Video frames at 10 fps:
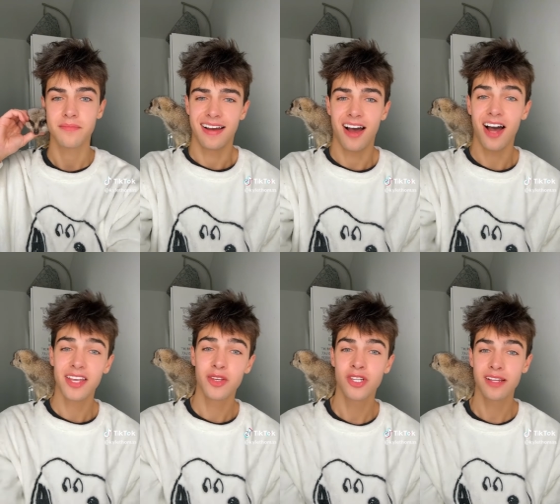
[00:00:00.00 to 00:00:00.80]
I
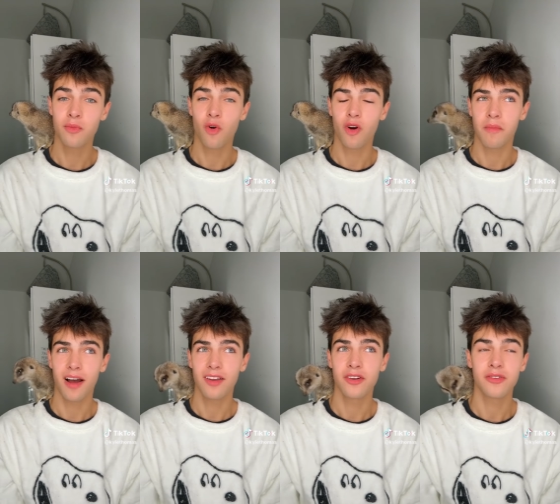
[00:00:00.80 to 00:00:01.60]
usually walk
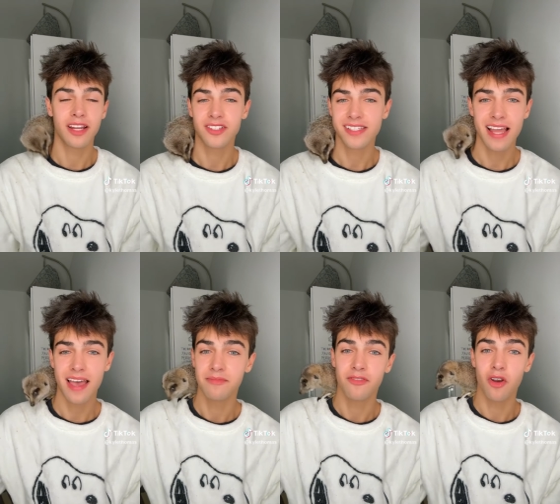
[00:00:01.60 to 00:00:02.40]
Milo and just let him
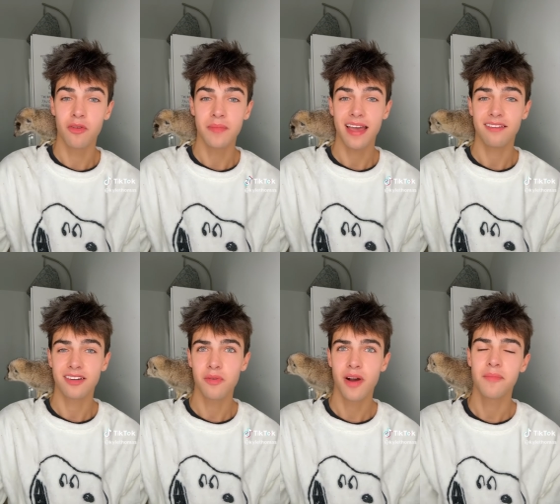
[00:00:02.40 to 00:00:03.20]
follow me
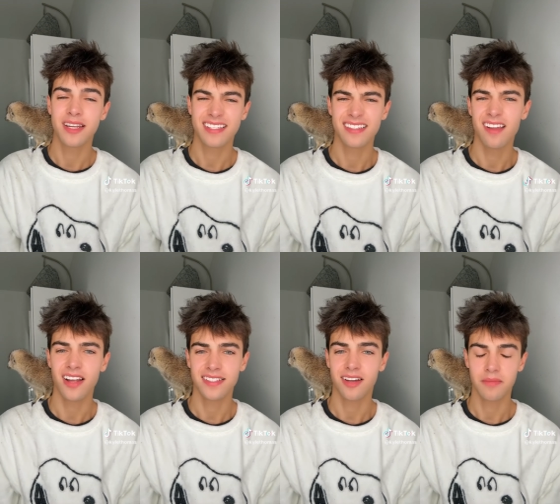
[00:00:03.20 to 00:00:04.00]
everywhere, but it's
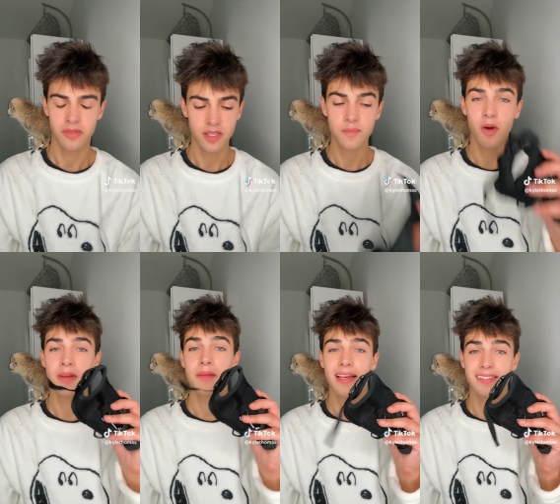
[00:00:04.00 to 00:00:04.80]
nighttime, so it's probably
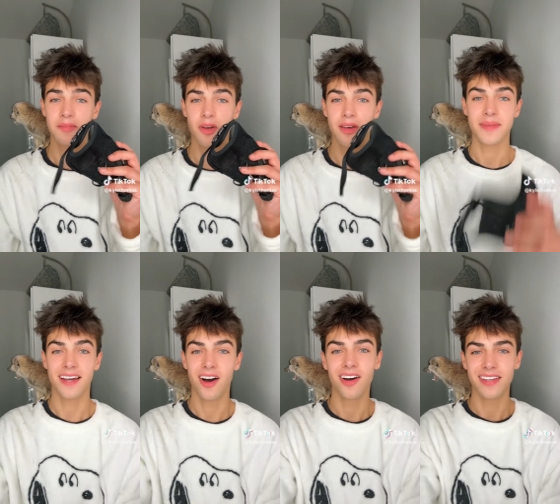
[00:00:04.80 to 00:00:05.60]
best to put him in a
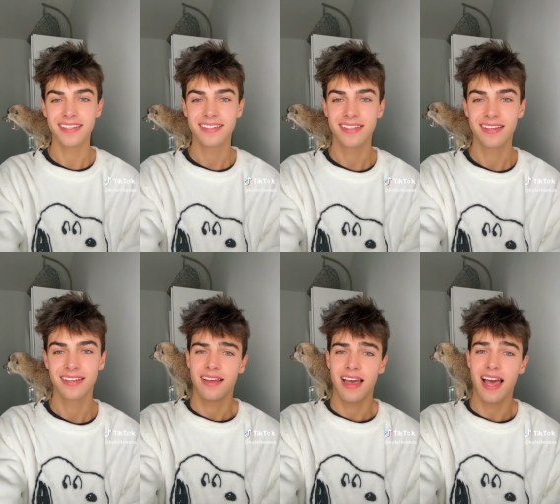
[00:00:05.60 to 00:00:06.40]
harness.
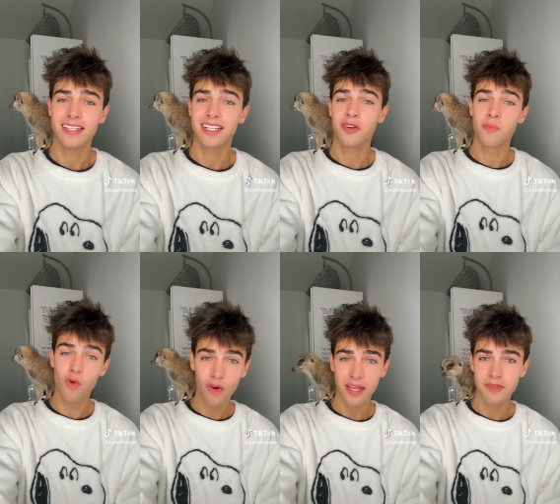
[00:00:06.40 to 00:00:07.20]
And I don't walk
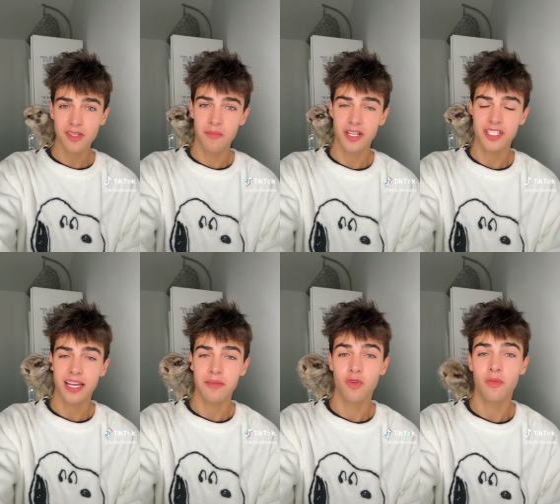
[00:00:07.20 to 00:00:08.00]
him so much
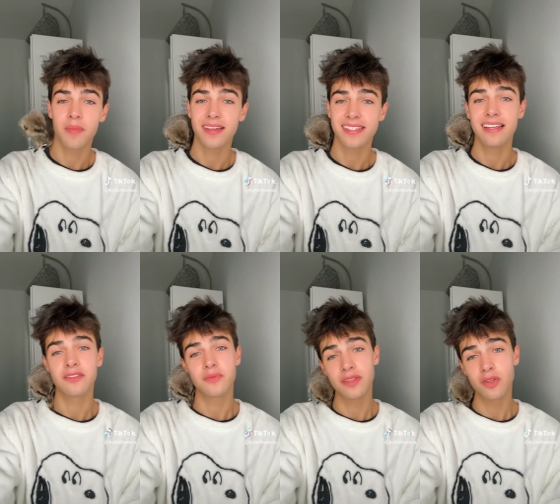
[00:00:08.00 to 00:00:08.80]
anymore because he lives
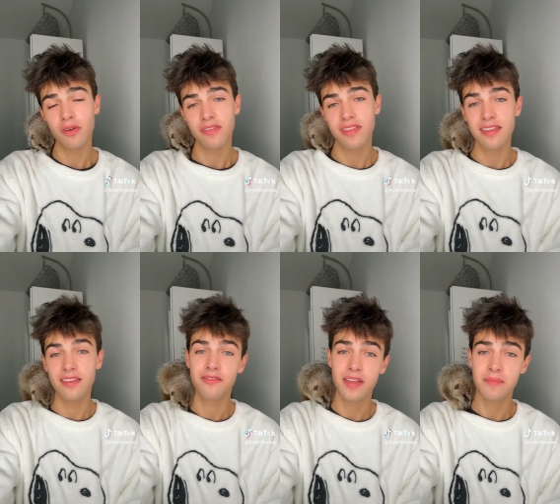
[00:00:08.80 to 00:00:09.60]
with Dorothy, the
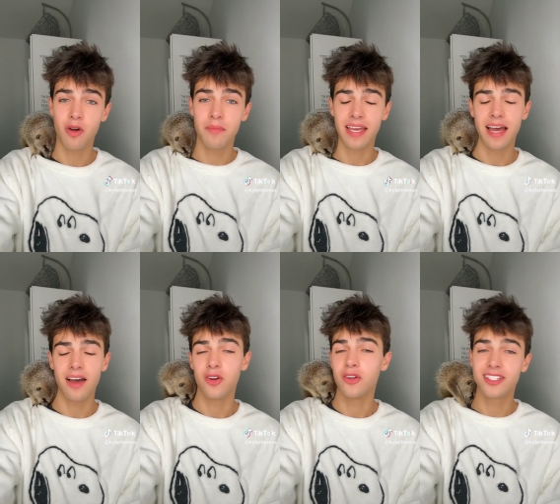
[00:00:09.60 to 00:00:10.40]
female meerkat, who
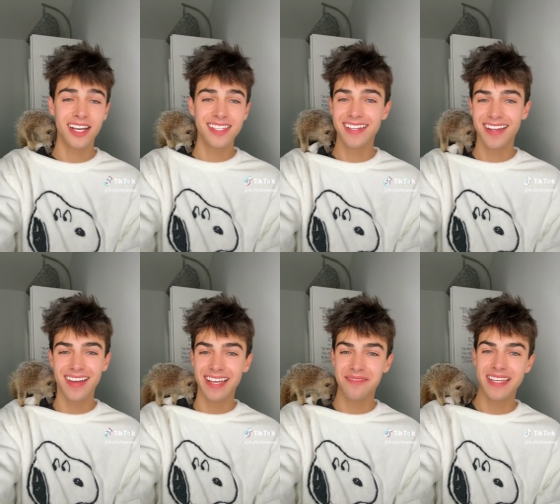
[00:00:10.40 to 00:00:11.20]
doesn't like
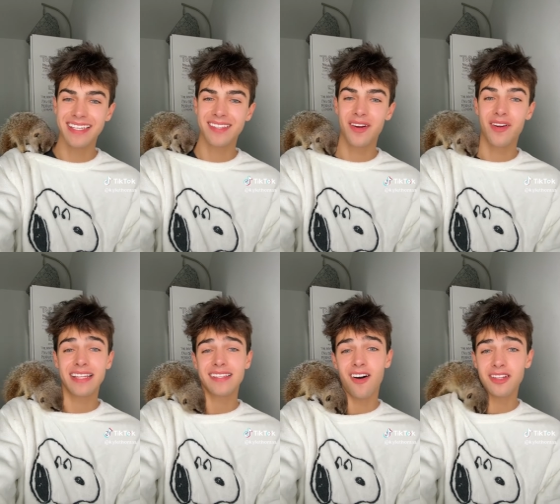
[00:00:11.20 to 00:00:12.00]
me, so it's
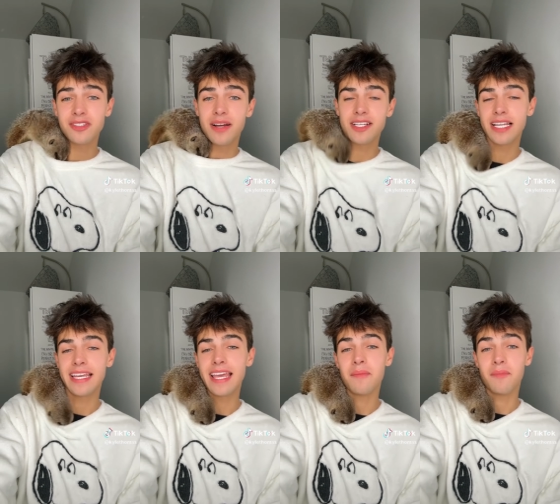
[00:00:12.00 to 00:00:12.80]
hard to actually
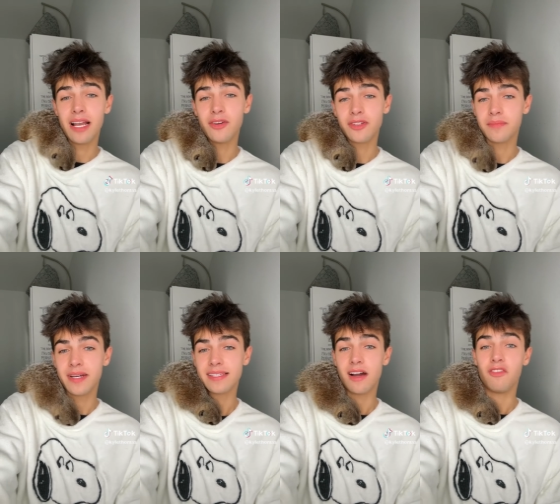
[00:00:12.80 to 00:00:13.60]
get Milo to
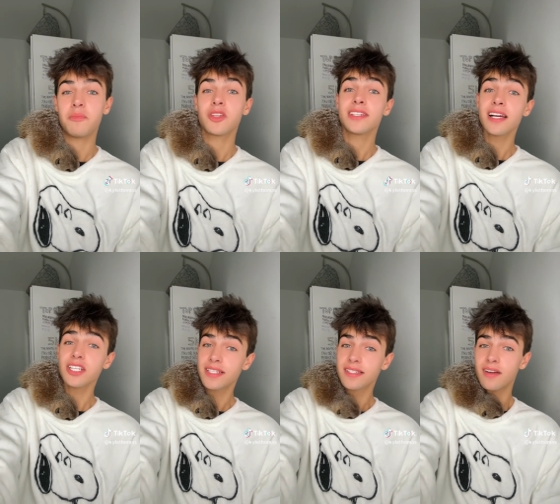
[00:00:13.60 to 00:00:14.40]
myself, but she's actually
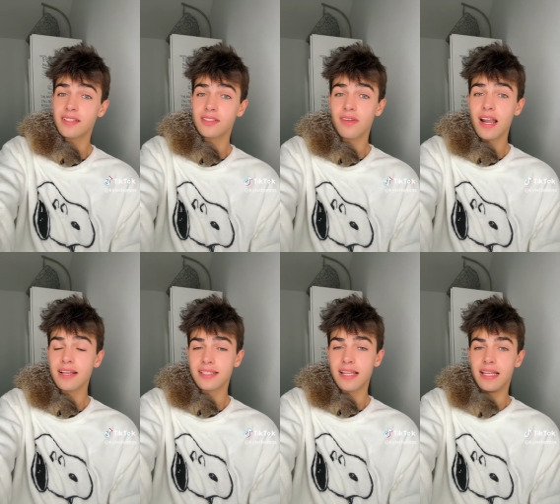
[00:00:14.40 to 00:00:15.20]
starting to relax
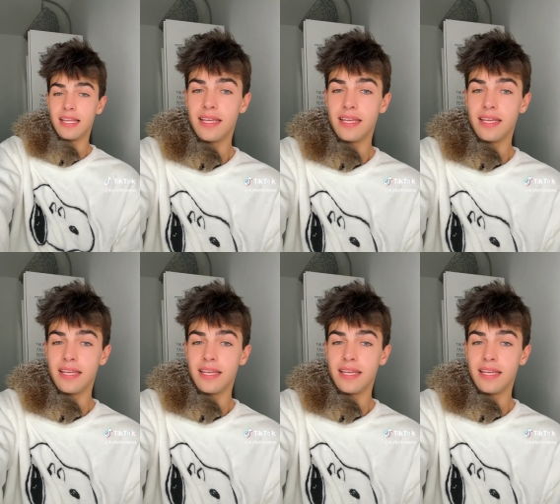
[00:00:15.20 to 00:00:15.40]
lately.